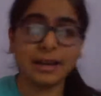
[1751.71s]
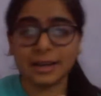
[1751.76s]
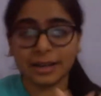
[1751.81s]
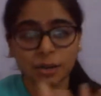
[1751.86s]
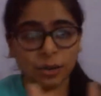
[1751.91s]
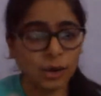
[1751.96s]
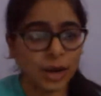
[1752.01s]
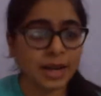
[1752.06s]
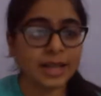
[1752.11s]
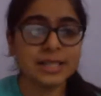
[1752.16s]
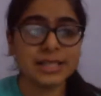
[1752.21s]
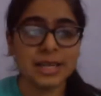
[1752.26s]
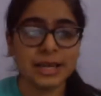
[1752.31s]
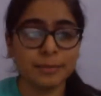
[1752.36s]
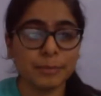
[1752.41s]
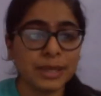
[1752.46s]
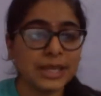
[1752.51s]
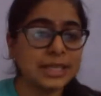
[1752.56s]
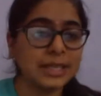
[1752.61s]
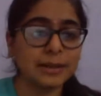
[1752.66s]
a
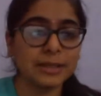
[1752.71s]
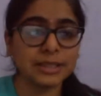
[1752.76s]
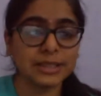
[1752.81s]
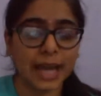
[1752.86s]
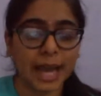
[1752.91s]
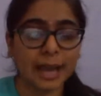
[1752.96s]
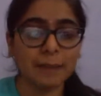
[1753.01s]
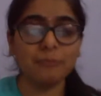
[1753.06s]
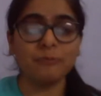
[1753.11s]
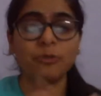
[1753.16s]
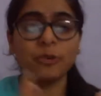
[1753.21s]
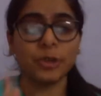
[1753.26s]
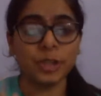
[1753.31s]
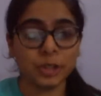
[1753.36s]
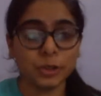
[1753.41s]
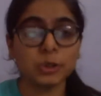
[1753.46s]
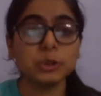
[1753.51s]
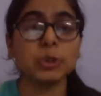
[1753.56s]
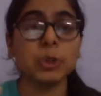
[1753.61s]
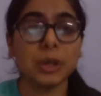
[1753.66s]
median time for
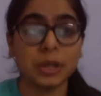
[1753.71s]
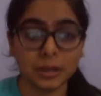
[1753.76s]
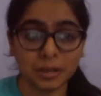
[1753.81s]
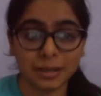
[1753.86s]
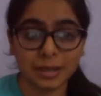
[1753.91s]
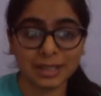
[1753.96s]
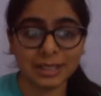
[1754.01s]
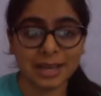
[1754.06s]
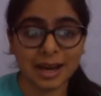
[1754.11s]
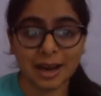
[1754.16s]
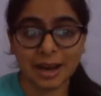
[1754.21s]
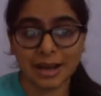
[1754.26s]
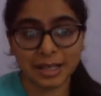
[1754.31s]
you to learn